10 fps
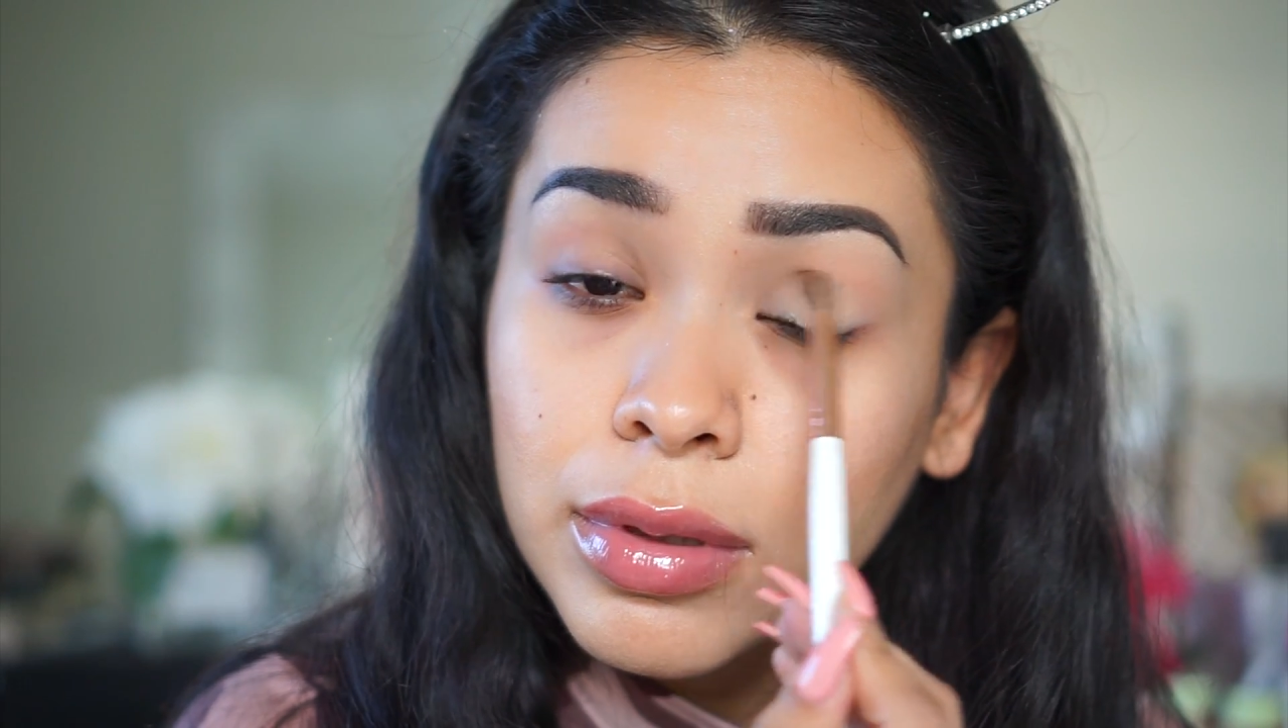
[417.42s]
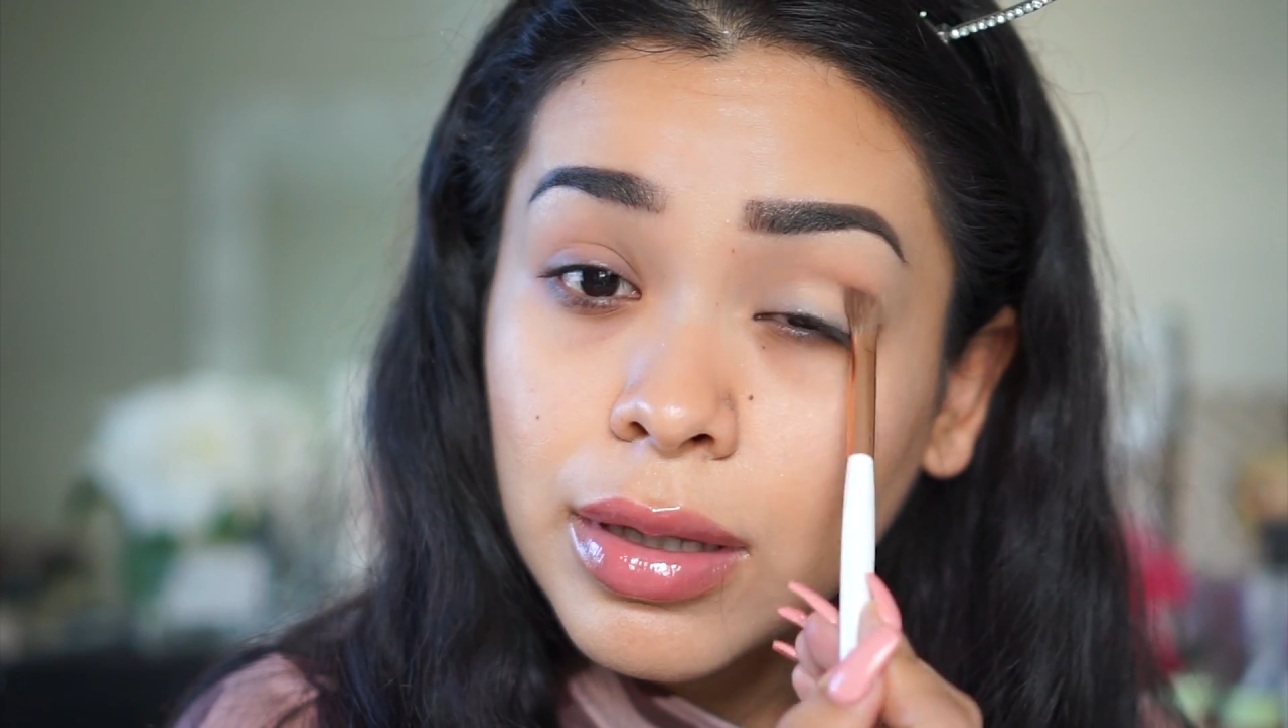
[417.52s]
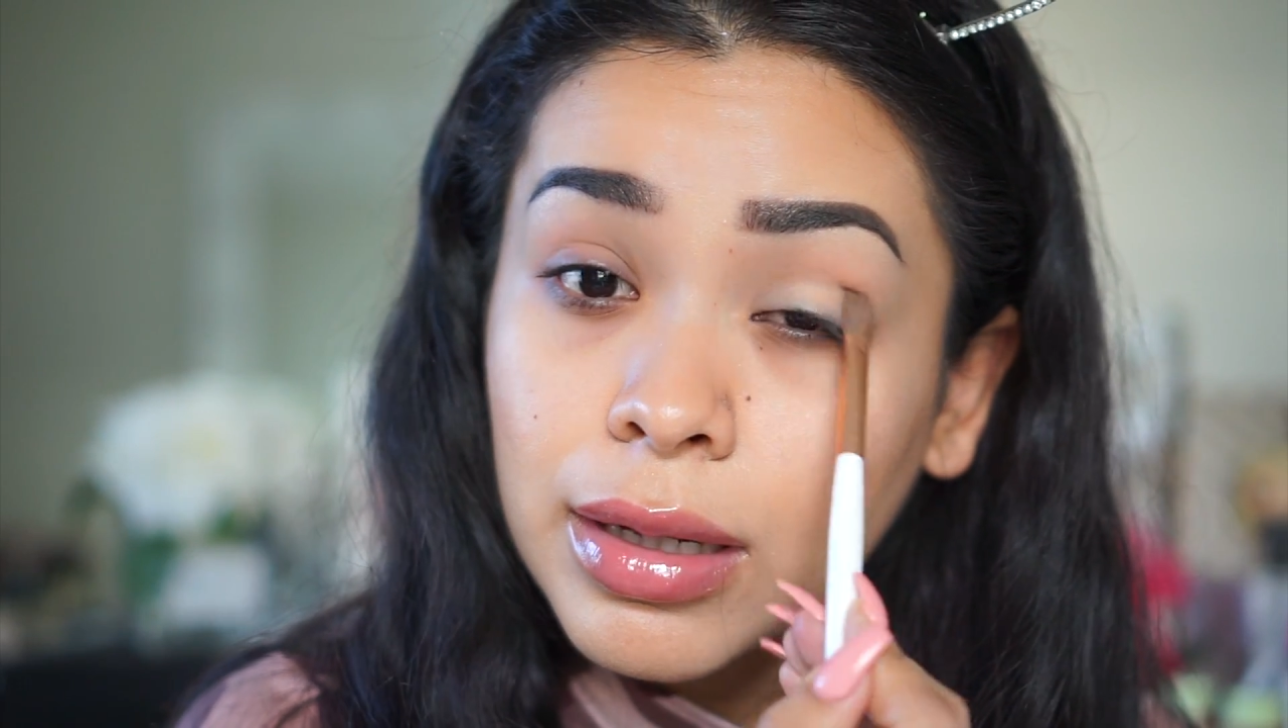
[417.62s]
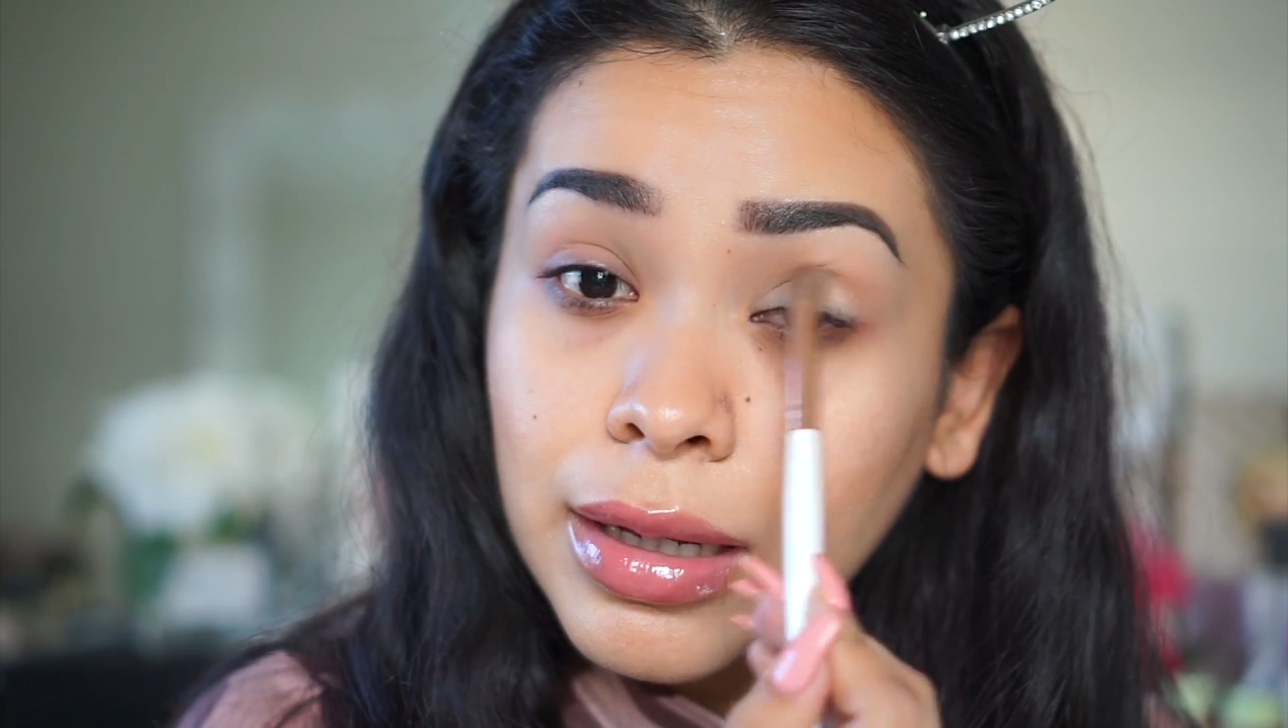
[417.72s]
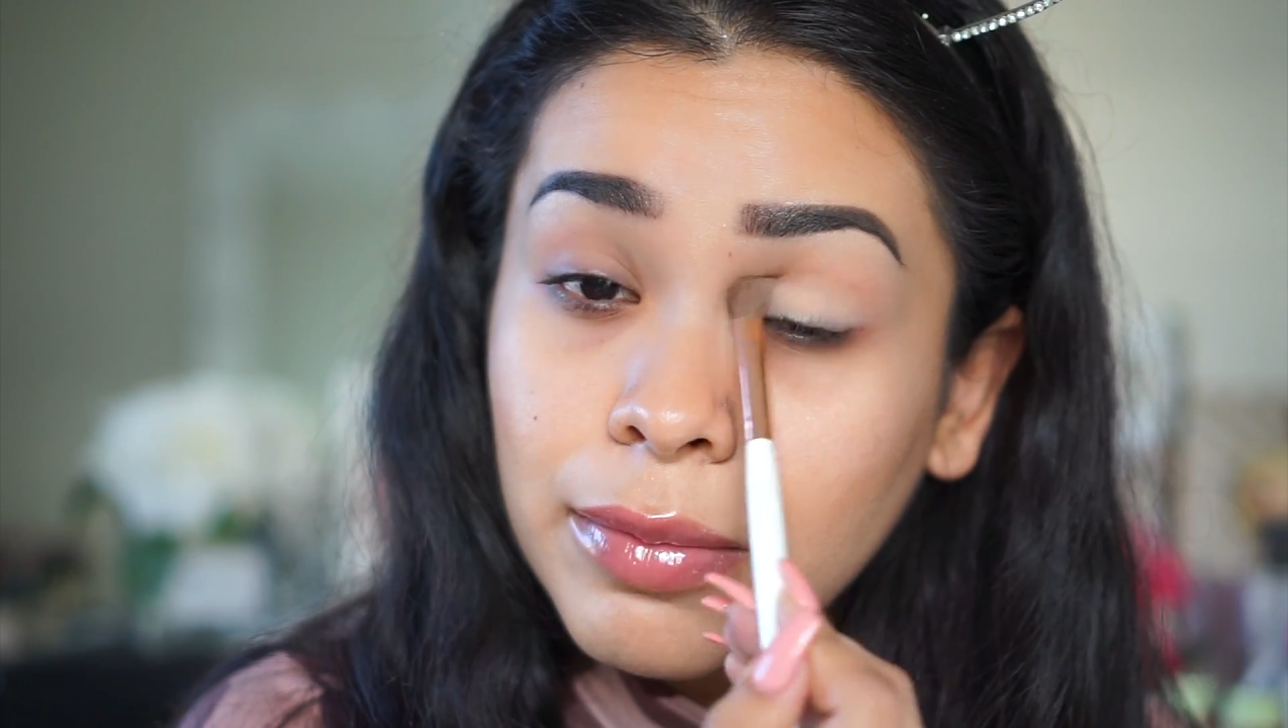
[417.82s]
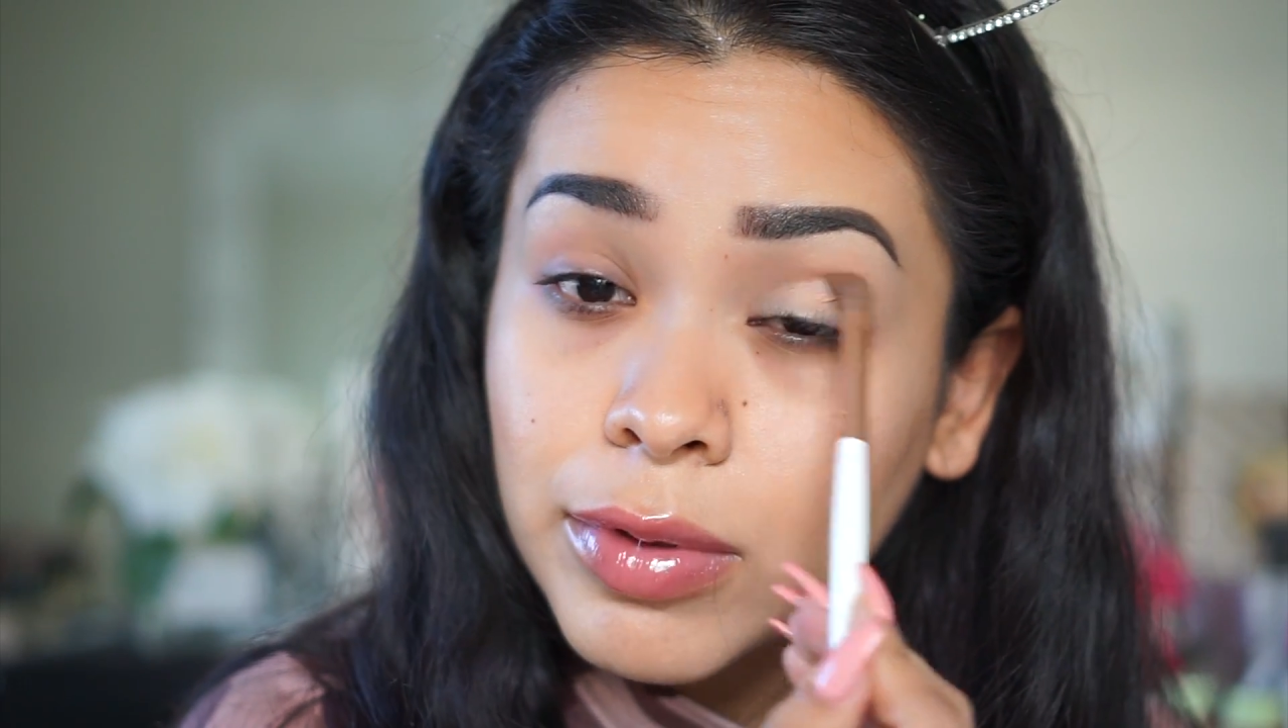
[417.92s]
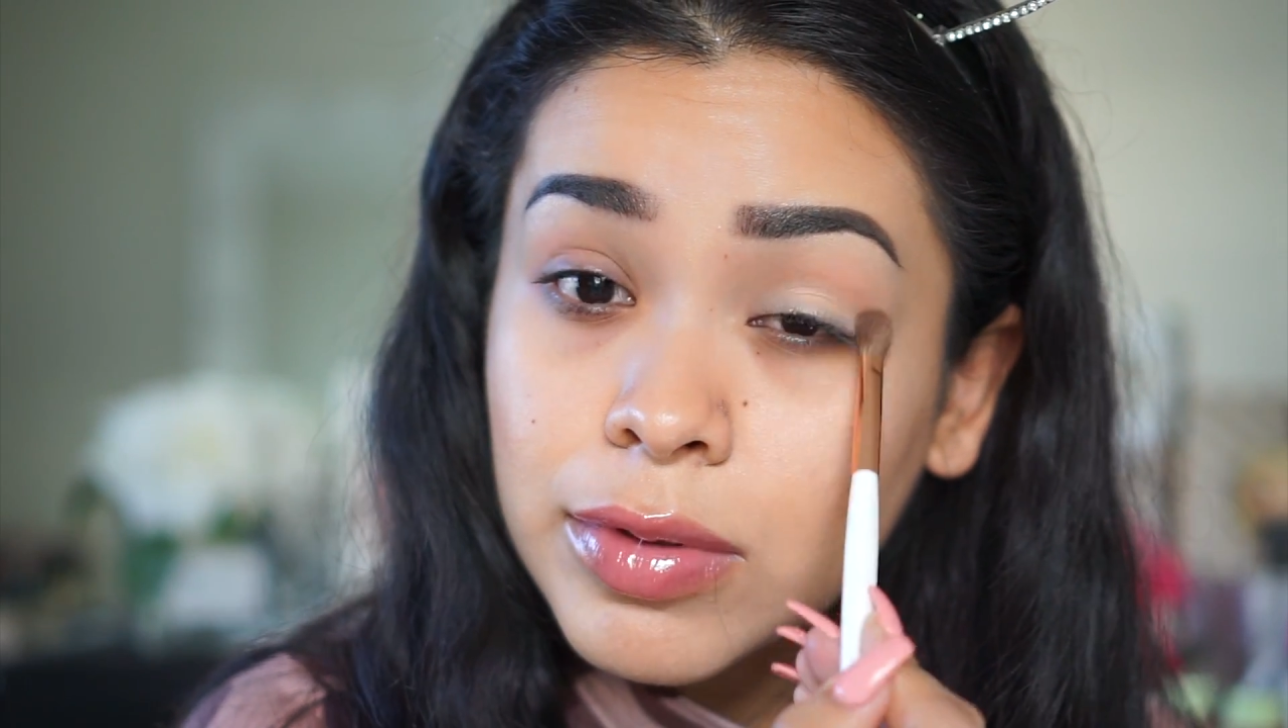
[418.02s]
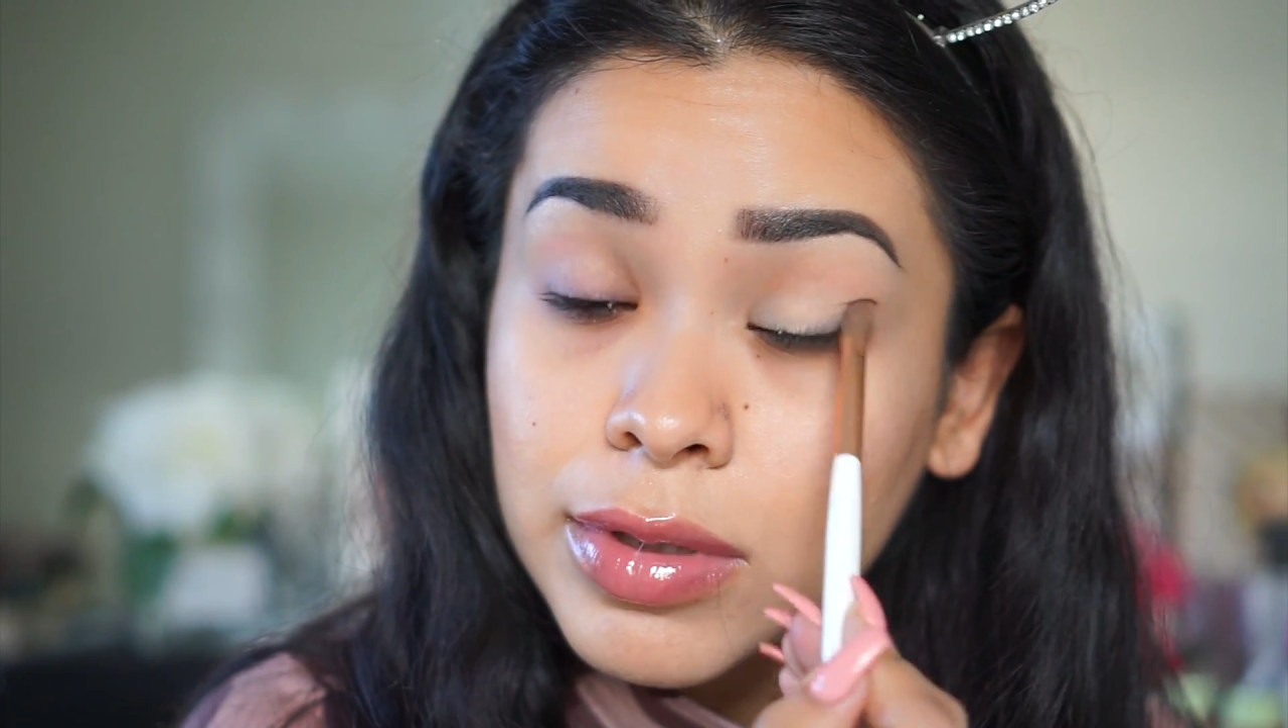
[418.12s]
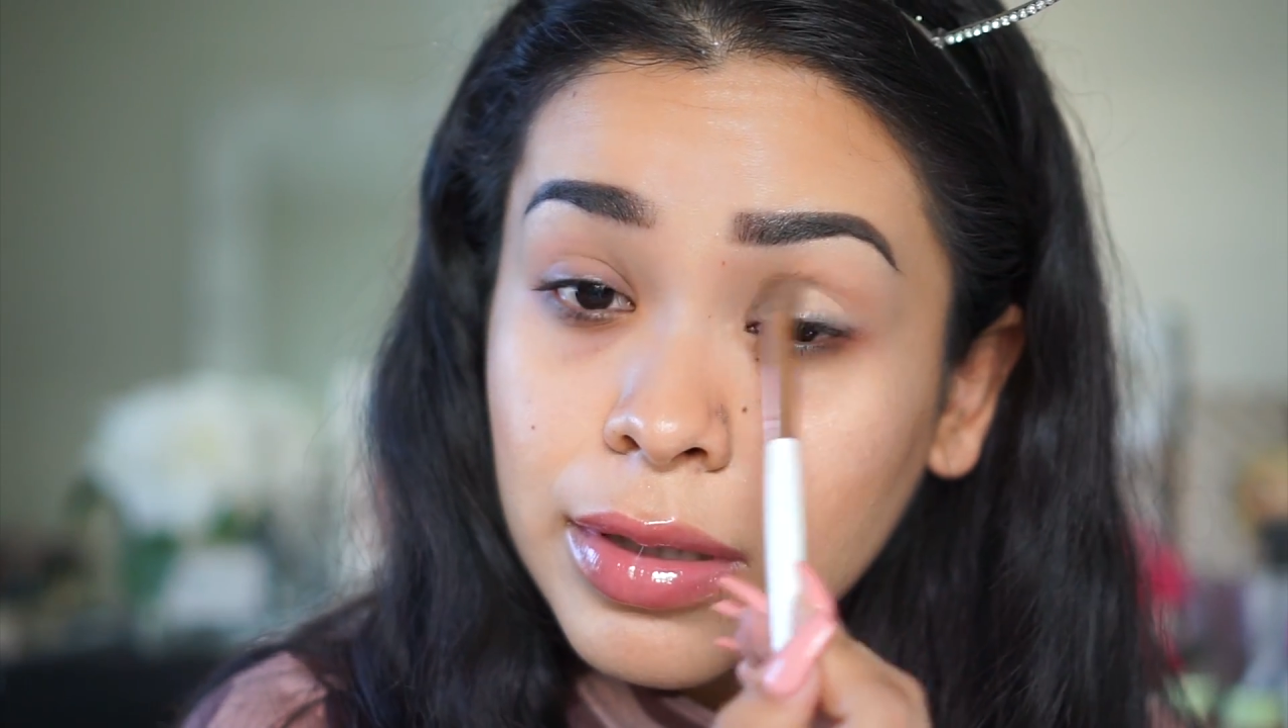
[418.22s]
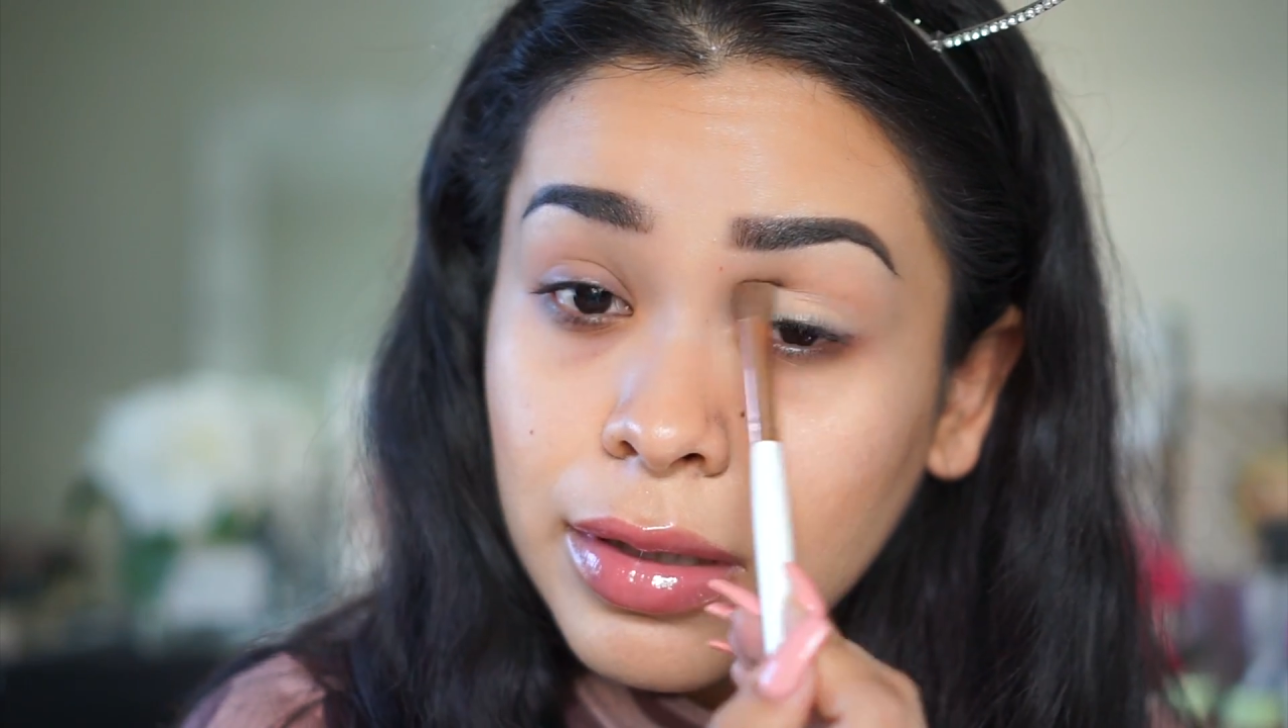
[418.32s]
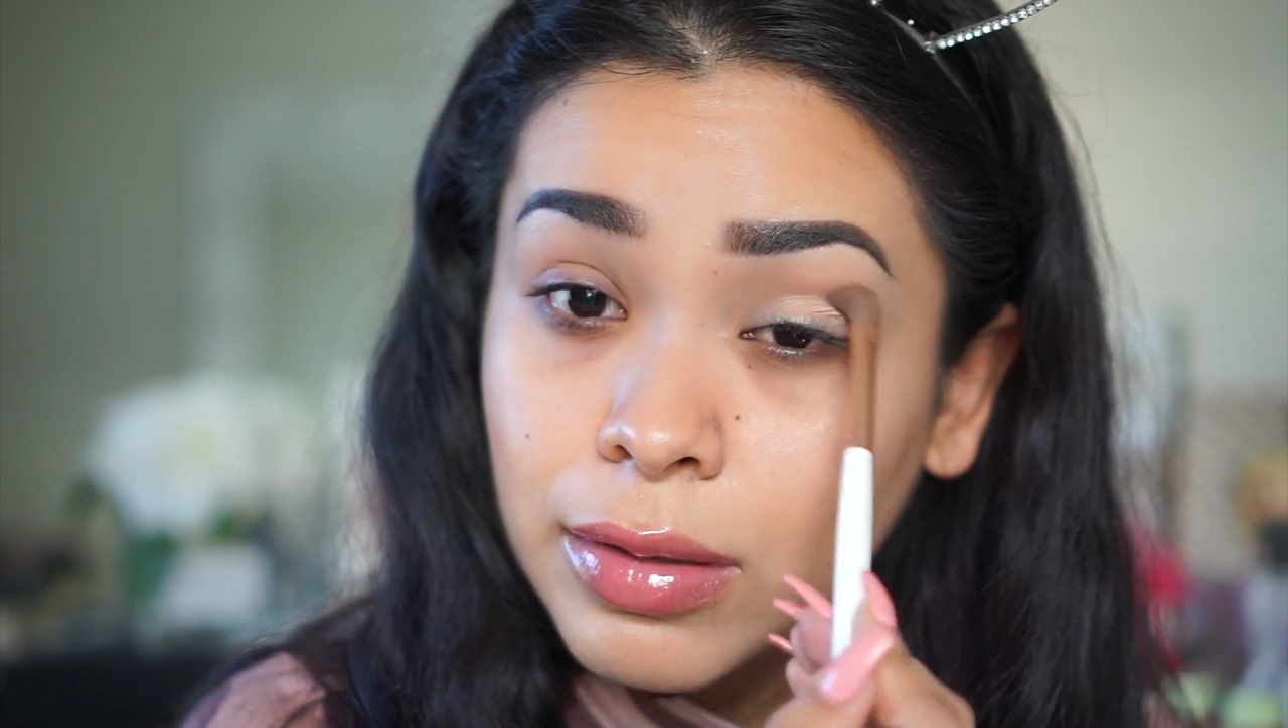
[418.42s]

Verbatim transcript: and I'm using